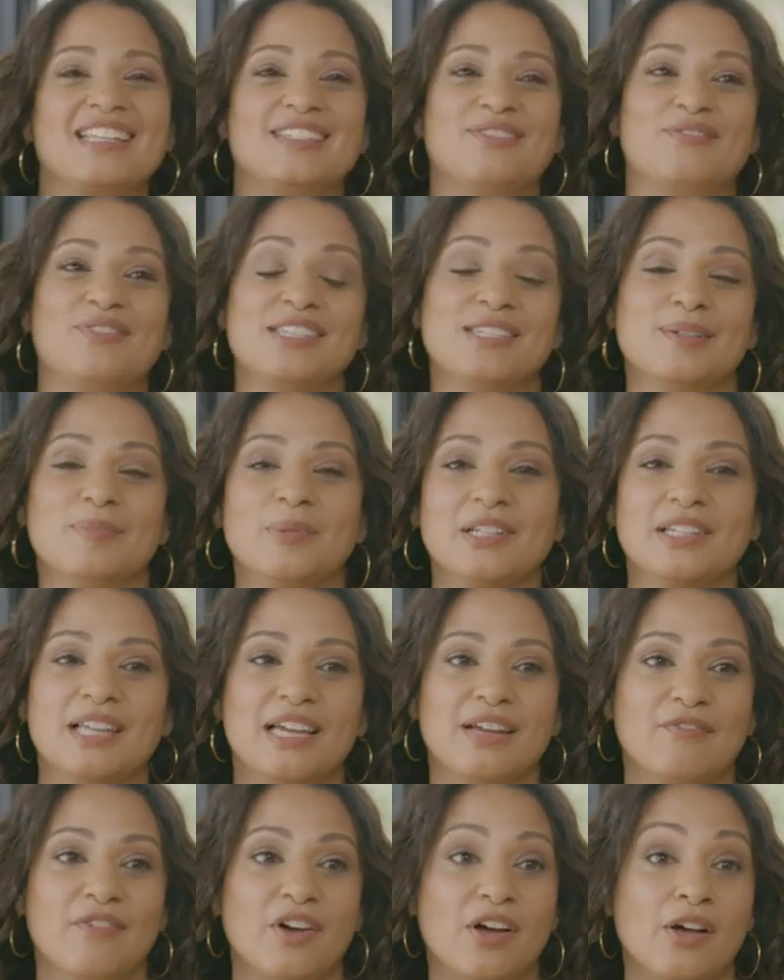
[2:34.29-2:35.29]
It's visible
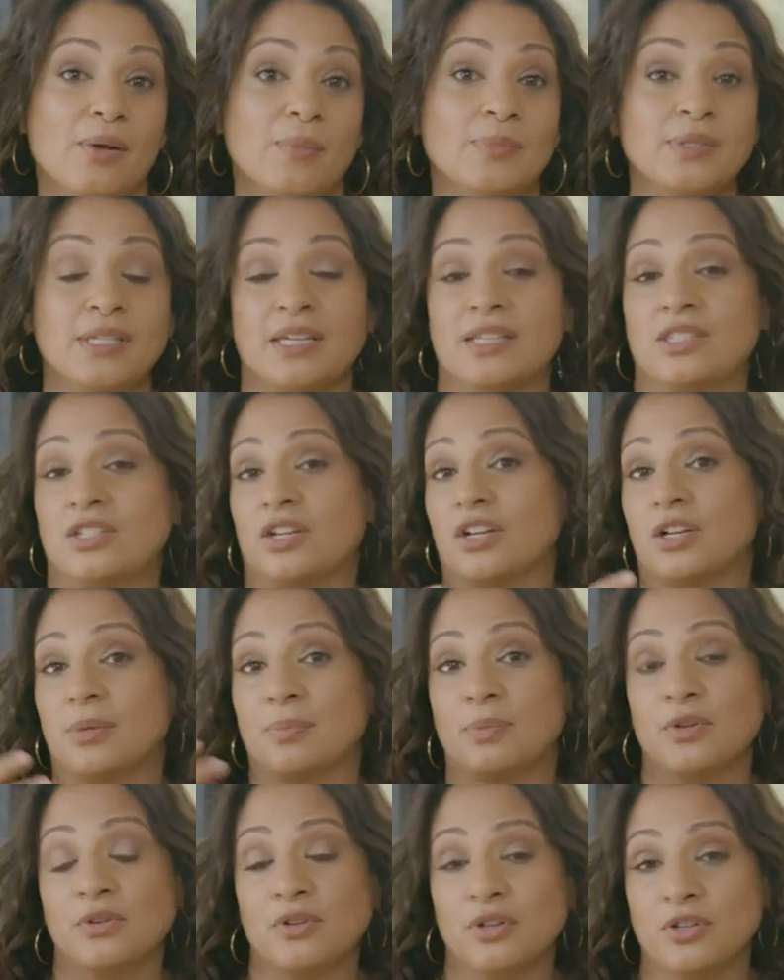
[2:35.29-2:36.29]
light bulbs, it's our
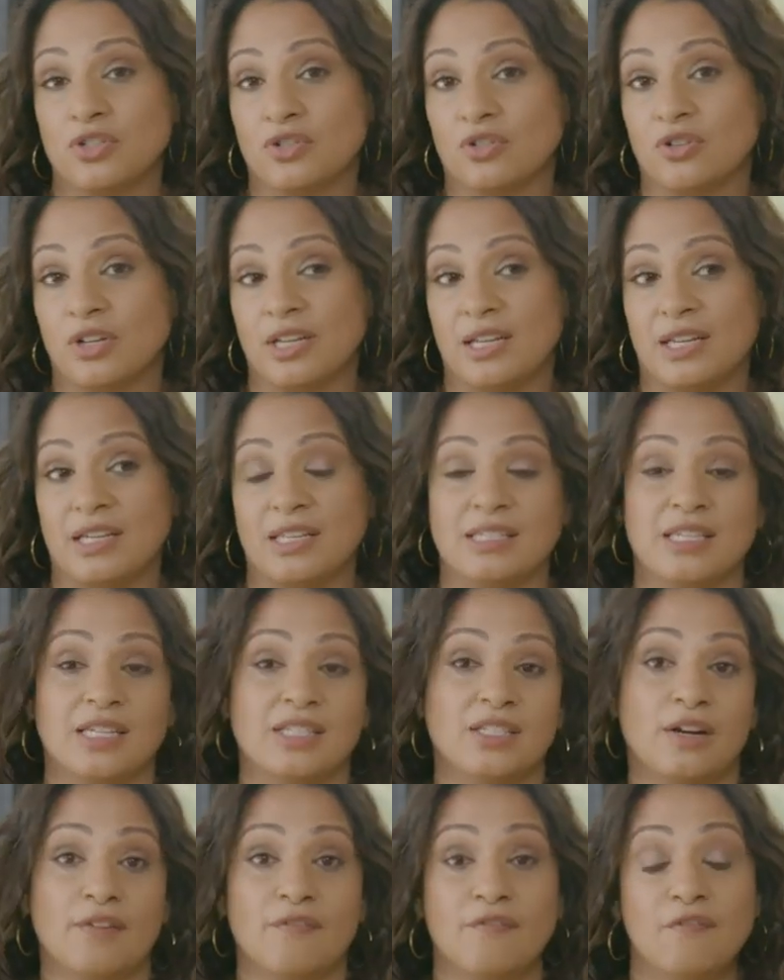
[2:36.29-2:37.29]
computer screens,
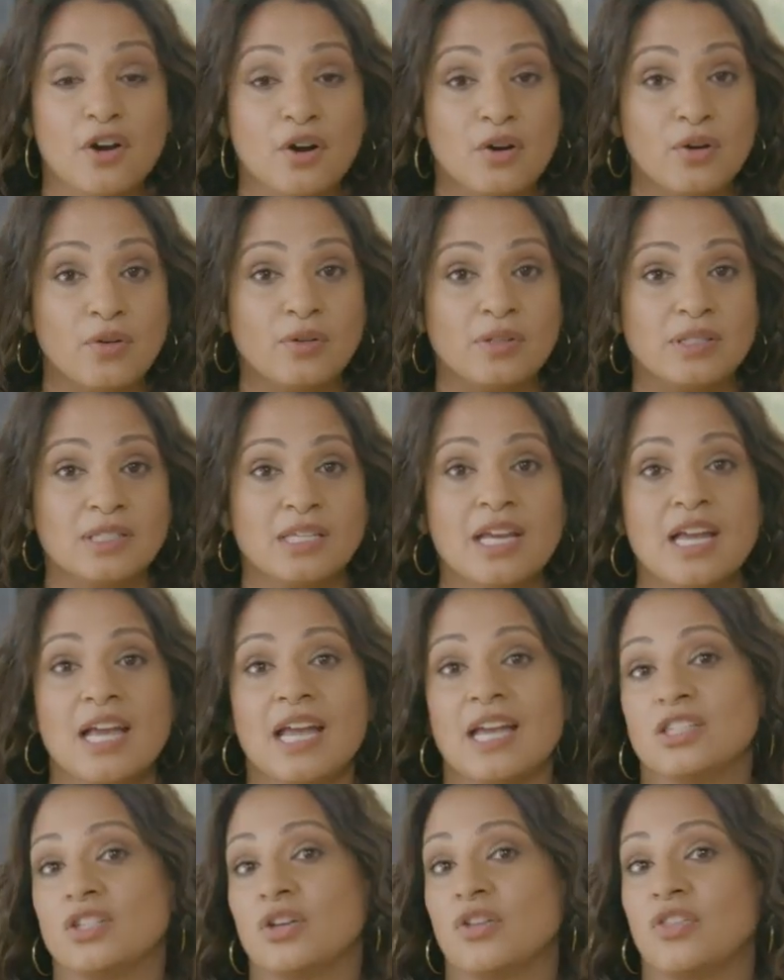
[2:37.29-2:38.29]
it's our phones,
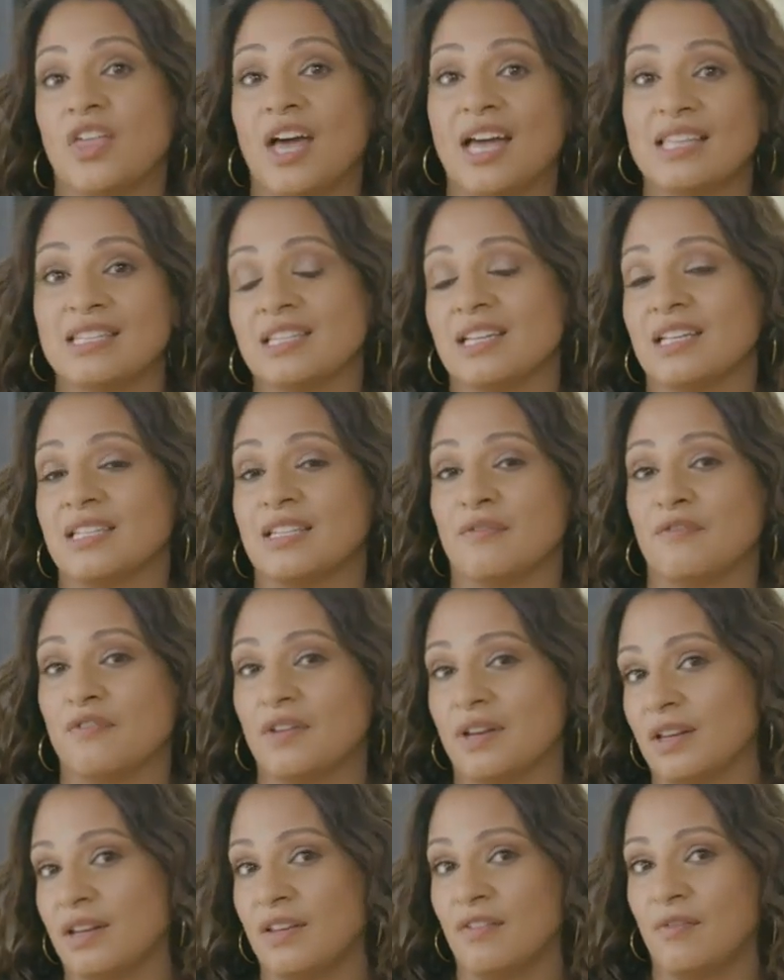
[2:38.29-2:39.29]
and so that's a
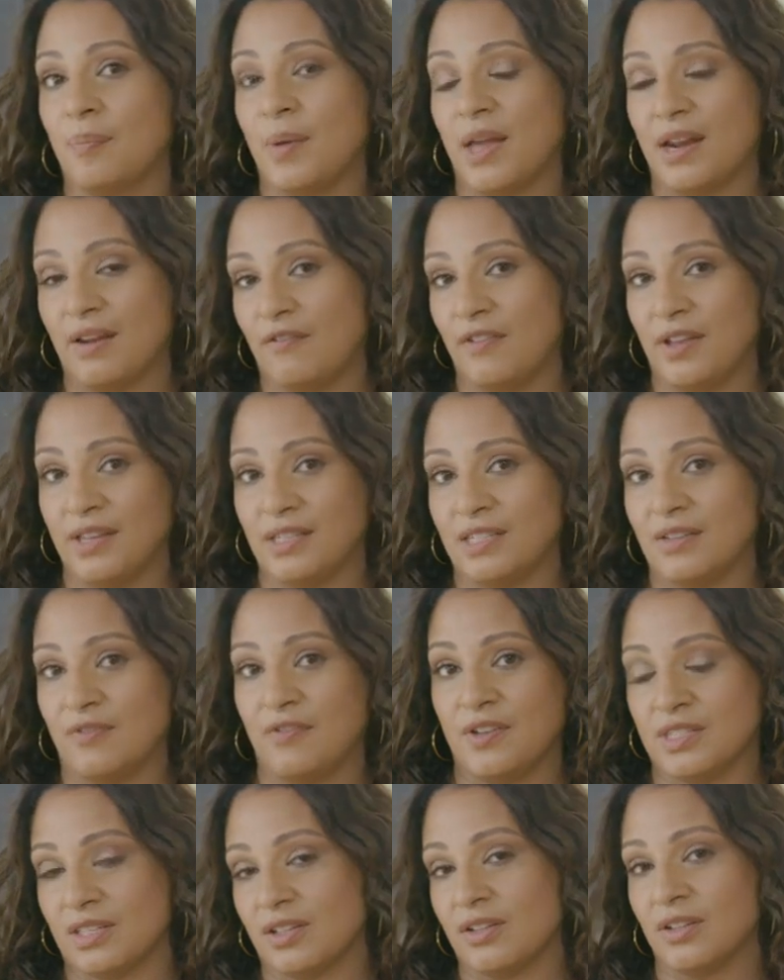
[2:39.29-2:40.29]
definitive benefit to
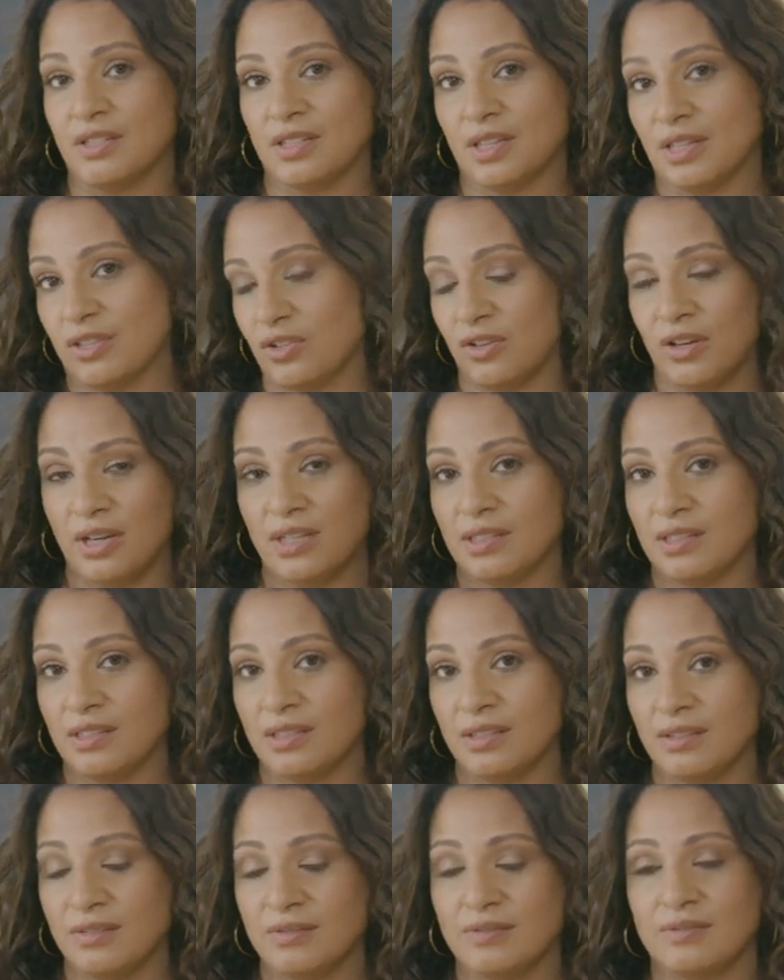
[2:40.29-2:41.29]
physical
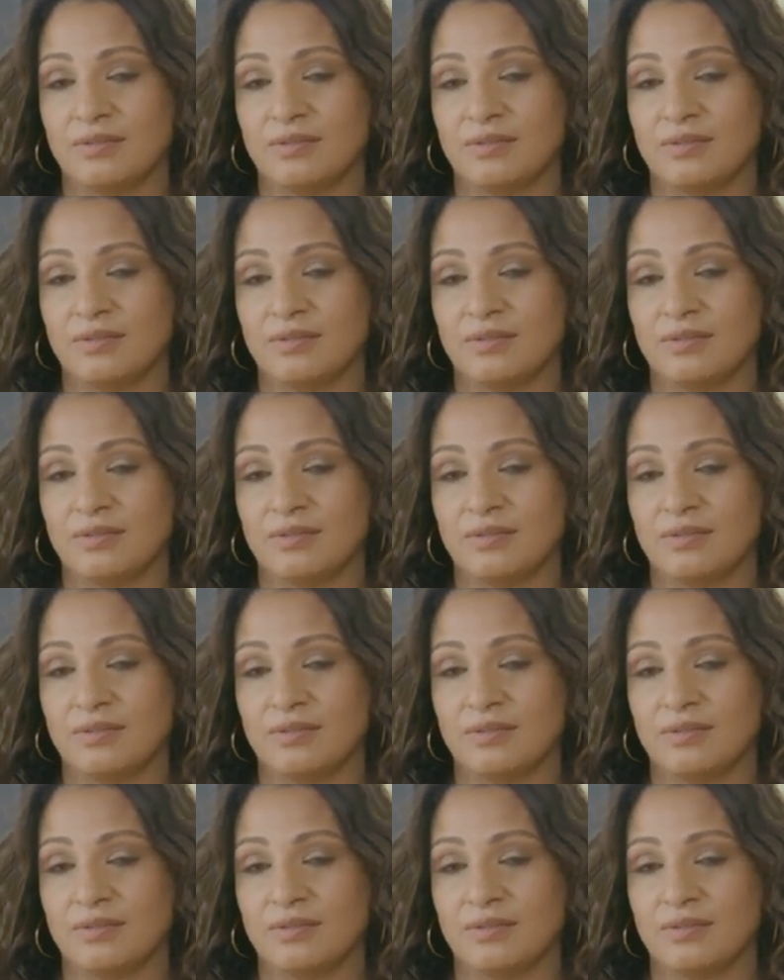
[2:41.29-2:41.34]
sunscreens.